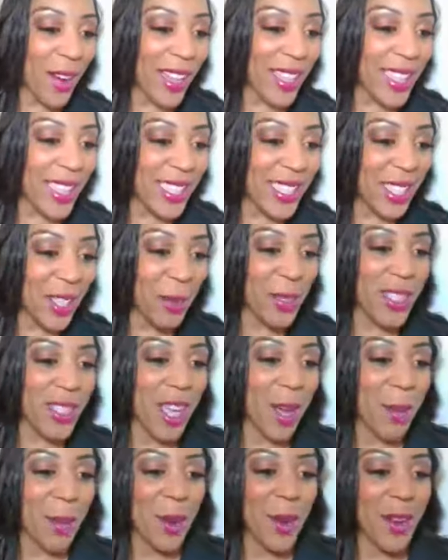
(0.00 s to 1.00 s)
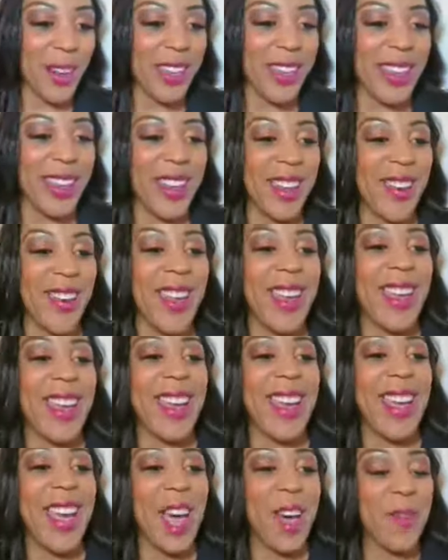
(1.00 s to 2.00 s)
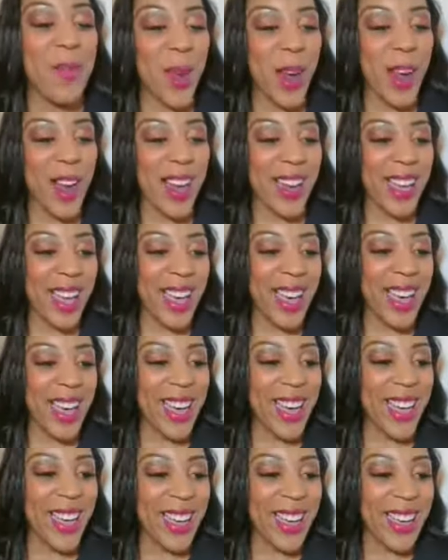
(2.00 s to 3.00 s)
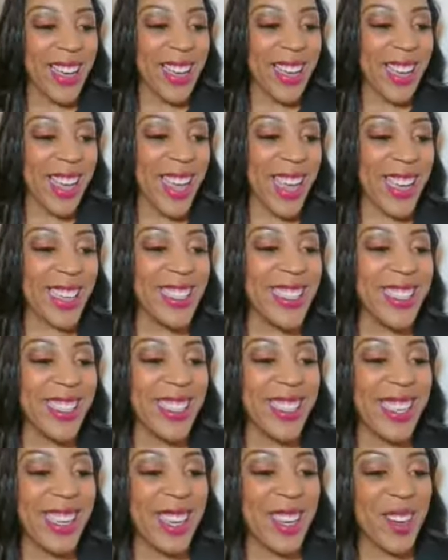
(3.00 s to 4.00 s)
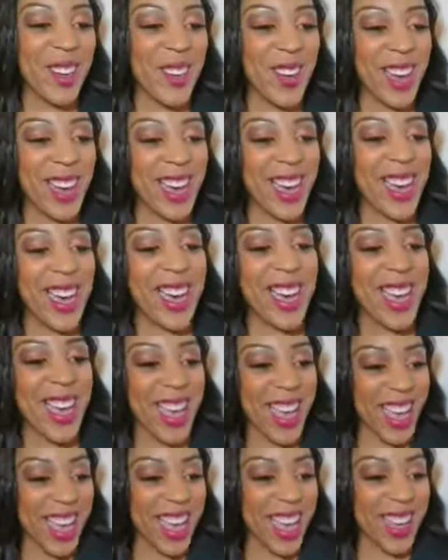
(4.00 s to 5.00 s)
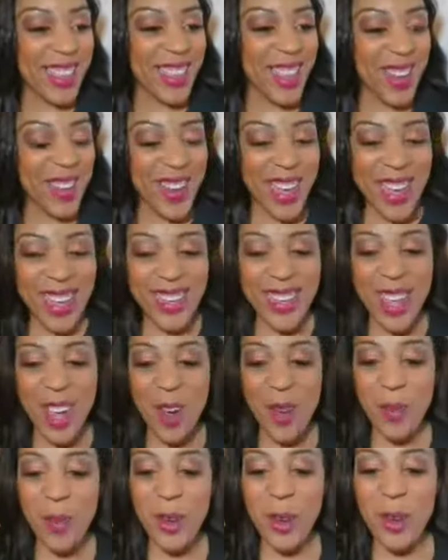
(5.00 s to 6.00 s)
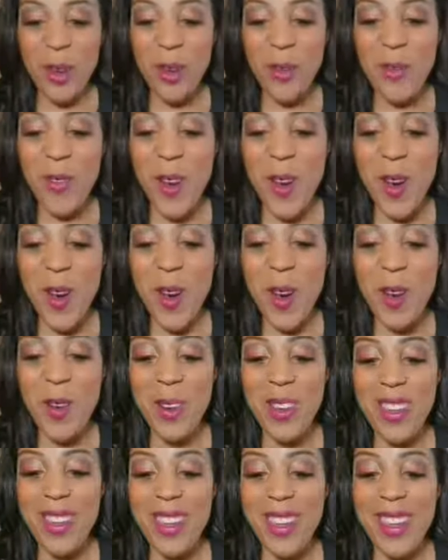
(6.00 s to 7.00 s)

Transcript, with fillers: right, let's see who's coming on in here. Hey, Alberta. Hey, Shaniqua. Hello, hello, beautiful.